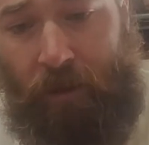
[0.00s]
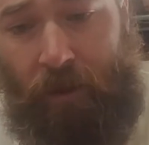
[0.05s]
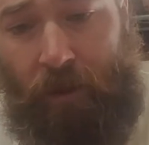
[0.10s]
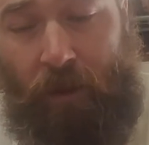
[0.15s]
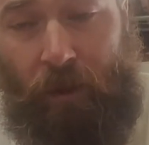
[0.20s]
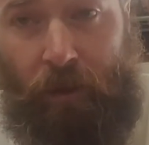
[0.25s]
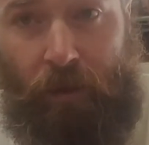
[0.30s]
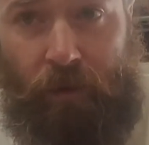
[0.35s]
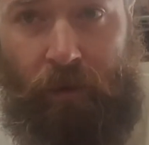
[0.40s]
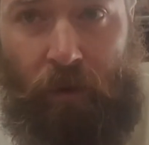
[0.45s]

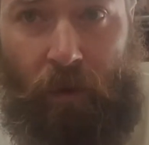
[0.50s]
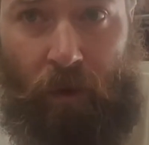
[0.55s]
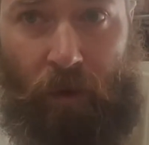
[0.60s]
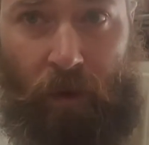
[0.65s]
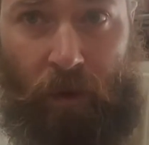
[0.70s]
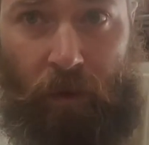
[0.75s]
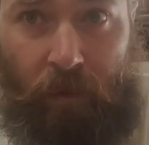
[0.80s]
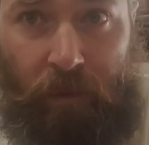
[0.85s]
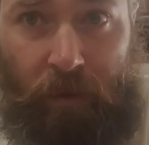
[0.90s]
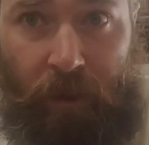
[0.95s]
Lowe's nor
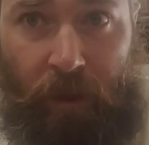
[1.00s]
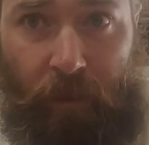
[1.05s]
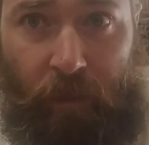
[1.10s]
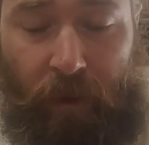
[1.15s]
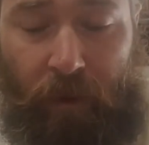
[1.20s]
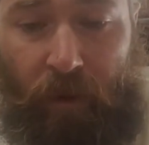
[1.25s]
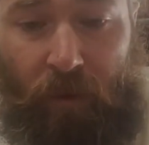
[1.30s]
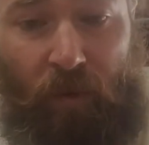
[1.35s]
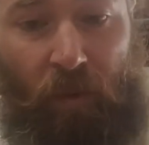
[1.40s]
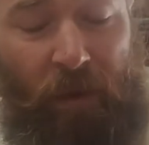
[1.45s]
Home
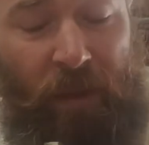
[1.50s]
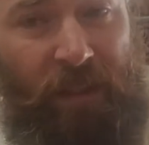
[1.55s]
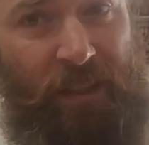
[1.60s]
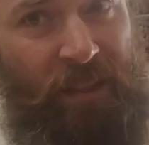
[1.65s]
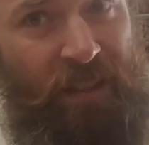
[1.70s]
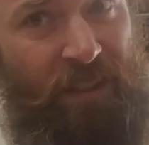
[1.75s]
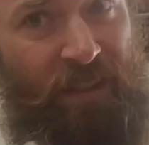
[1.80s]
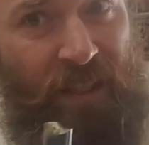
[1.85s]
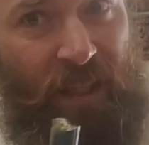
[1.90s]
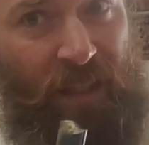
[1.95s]
Depot
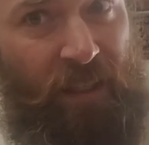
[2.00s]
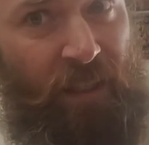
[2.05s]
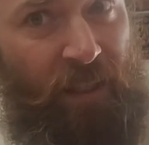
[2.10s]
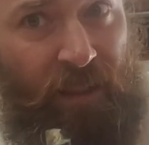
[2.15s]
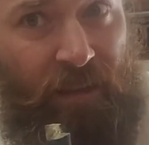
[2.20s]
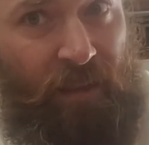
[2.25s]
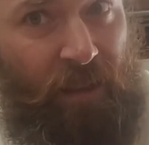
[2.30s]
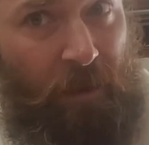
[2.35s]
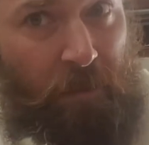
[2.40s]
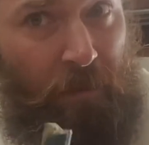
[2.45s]
really sell
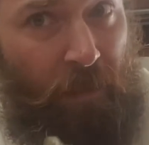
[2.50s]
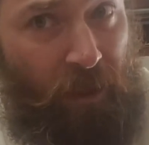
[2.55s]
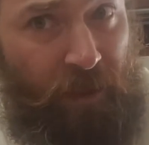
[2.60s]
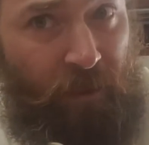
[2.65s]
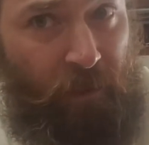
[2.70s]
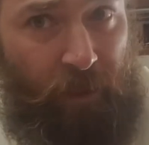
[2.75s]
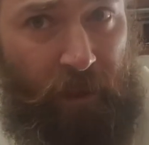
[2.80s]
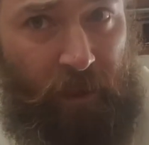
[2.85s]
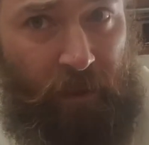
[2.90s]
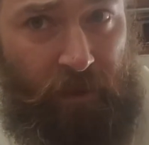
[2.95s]
anything
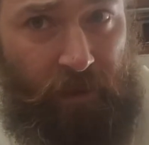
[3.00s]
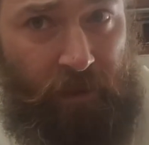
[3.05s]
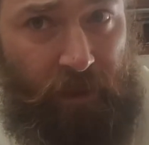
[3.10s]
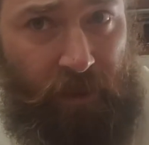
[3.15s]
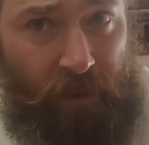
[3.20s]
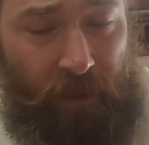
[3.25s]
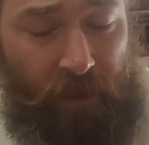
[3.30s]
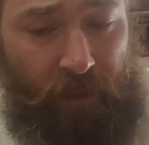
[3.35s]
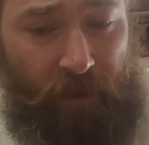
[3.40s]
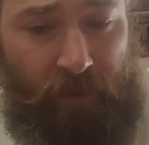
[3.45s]
much bigger
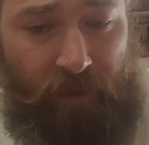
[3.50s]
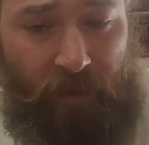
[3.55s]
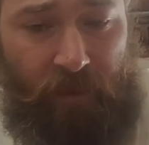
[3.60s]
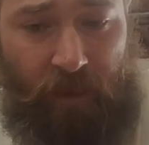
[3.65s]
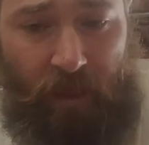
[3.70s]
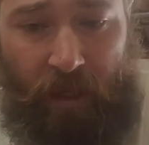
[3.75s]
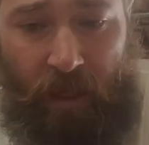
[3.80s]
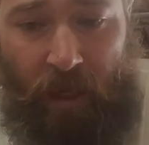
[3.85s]
than this.